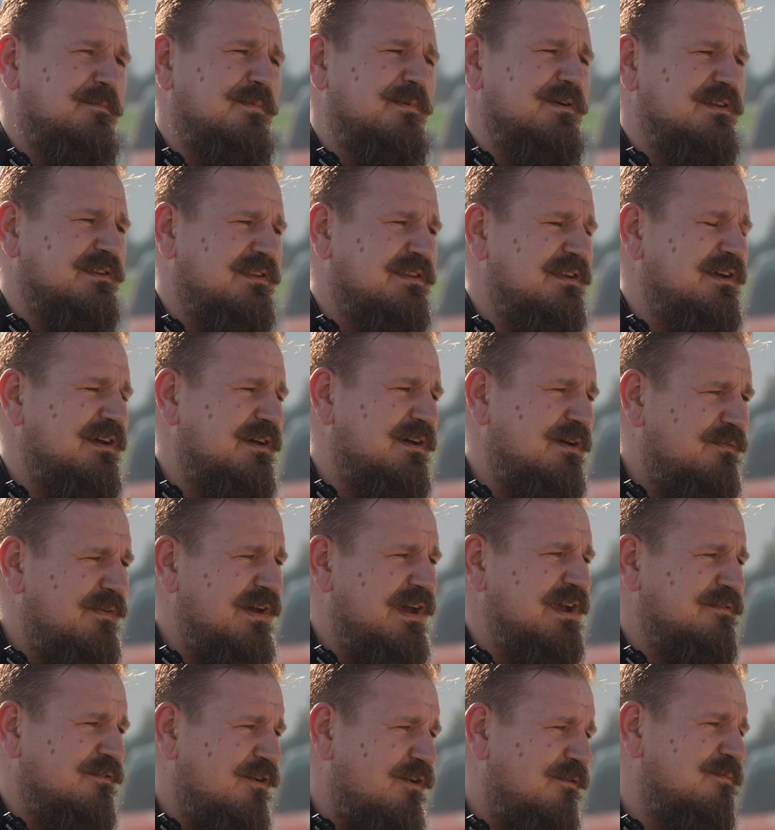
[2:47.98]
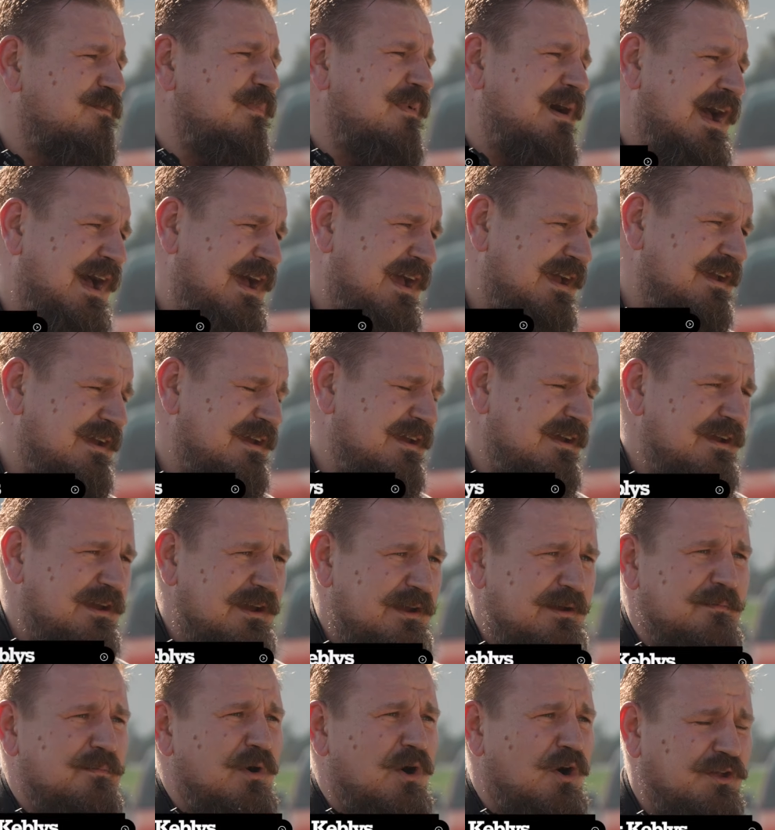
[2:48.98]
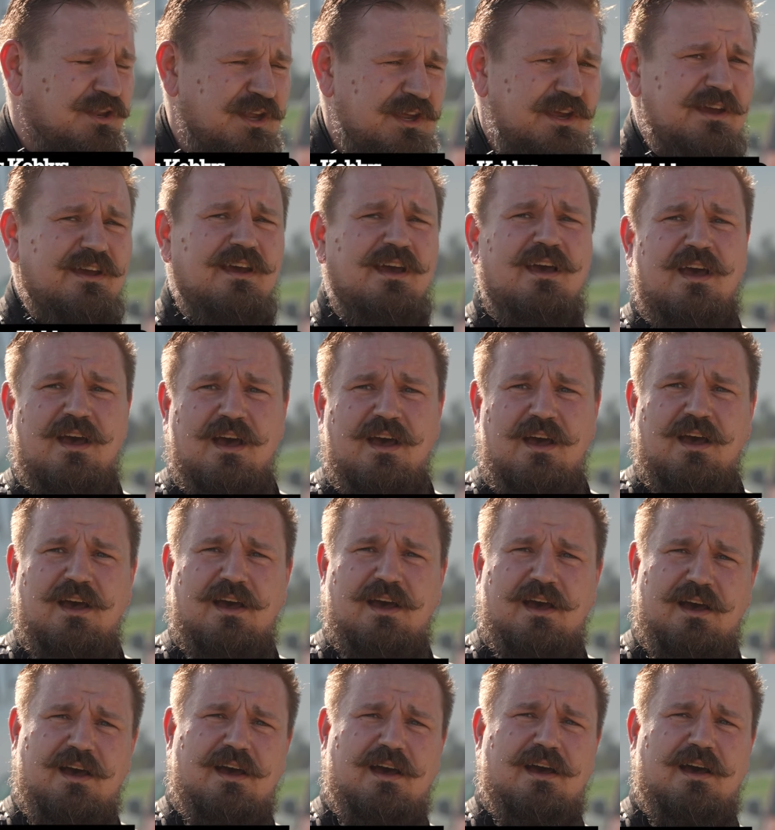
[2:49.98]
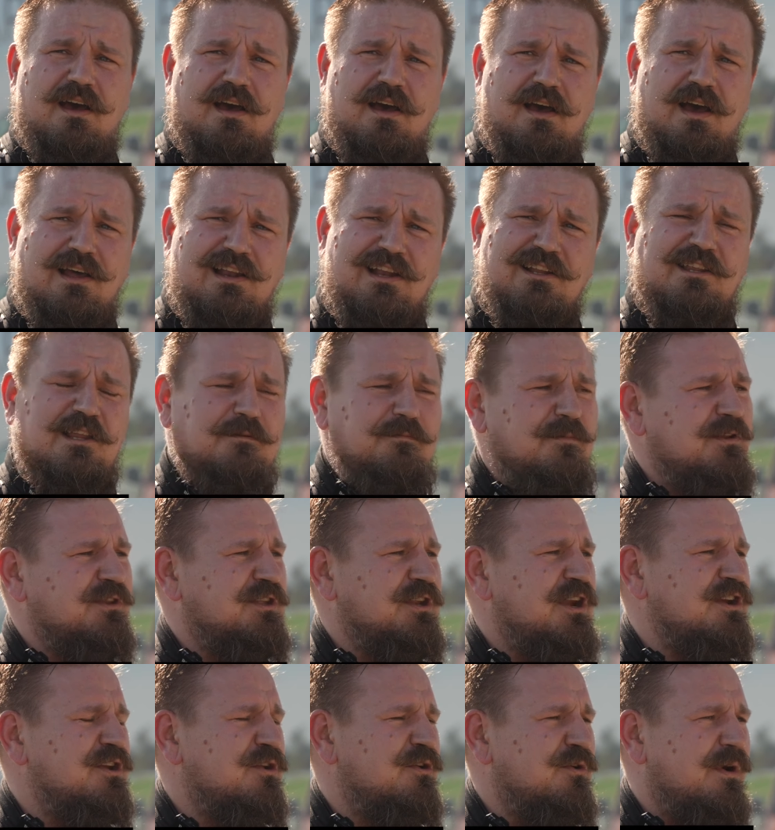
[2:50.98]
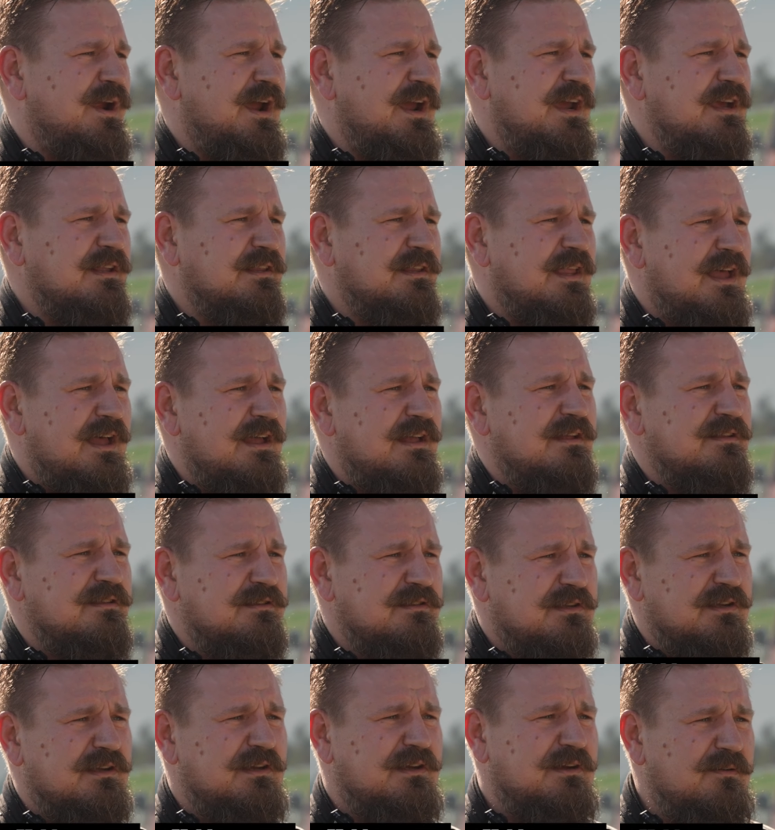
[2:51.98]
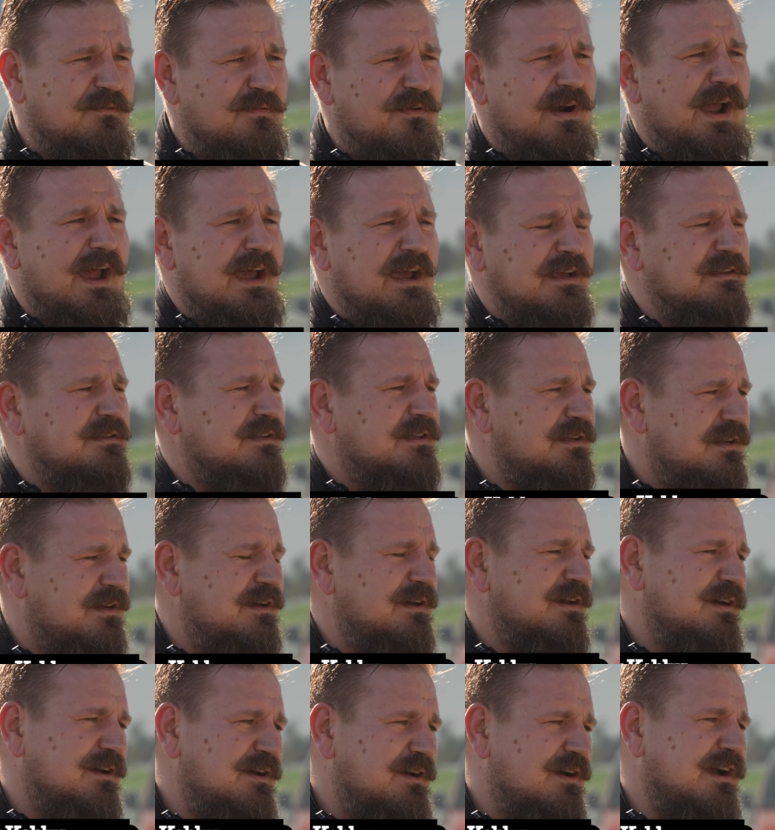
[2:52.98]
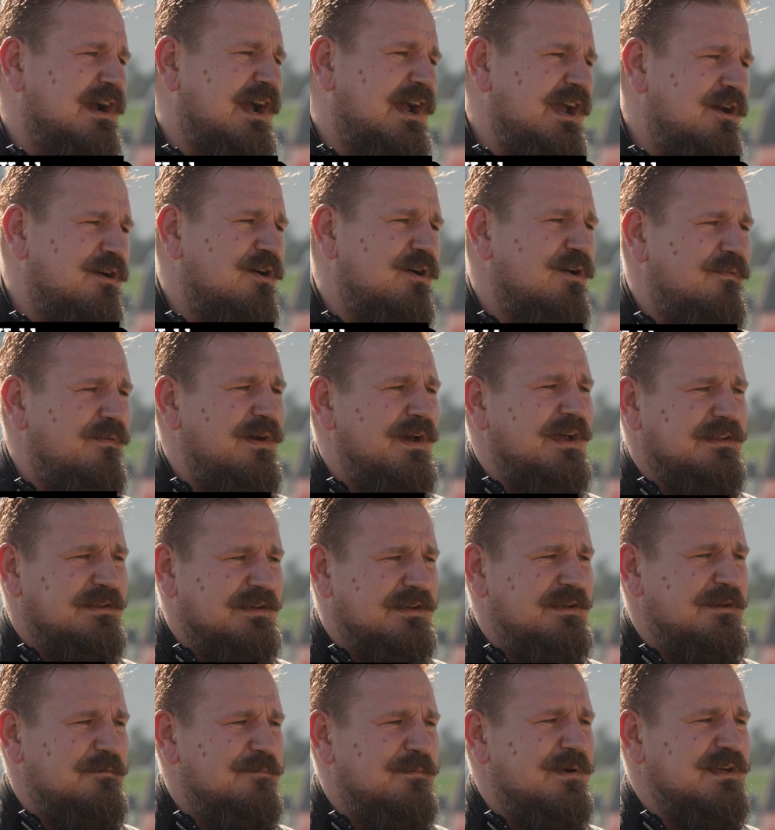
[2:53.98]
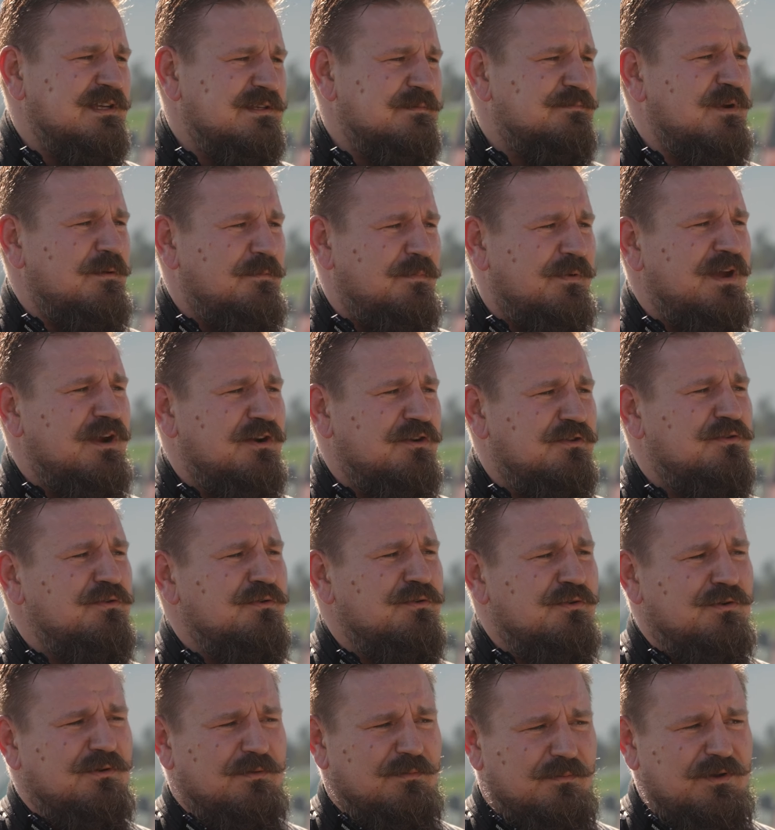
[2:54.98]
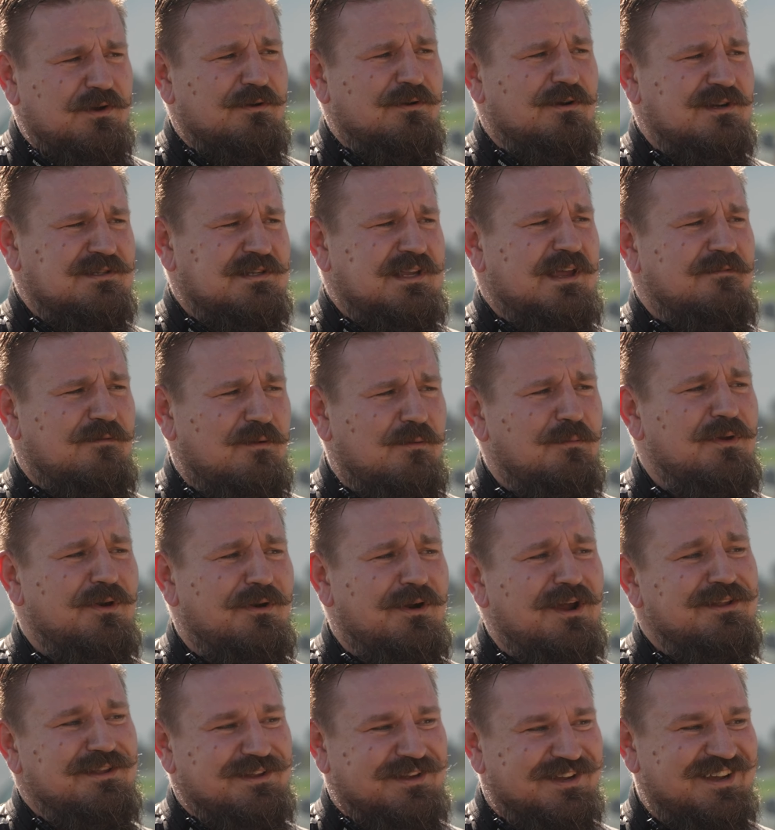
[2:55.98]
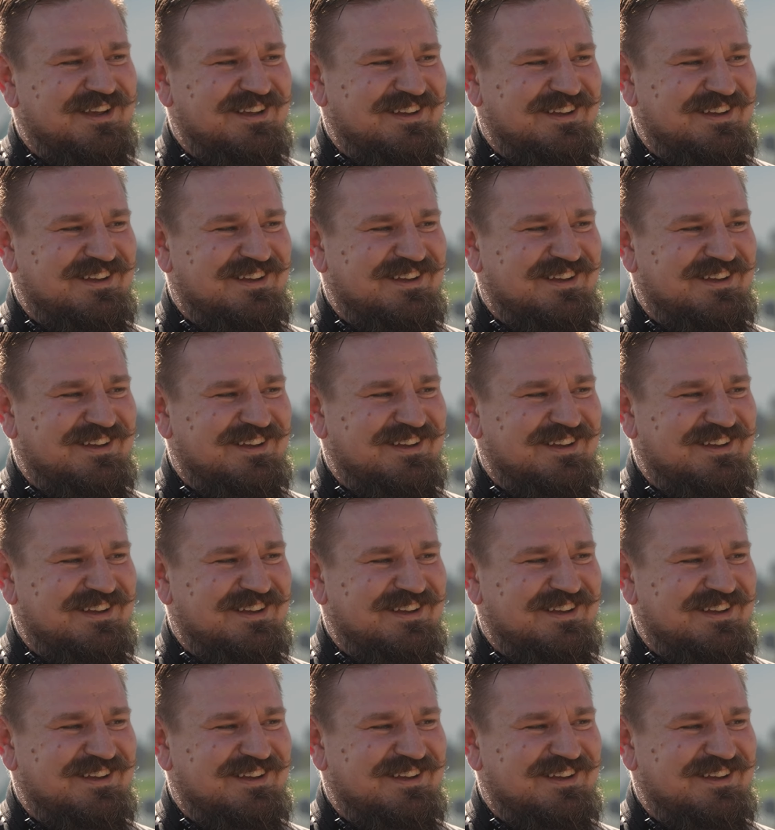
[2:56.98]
bit uh, weight of my body, uh, a little bit training rate and write uh, Cairo that he must prepare too, because I will be ready.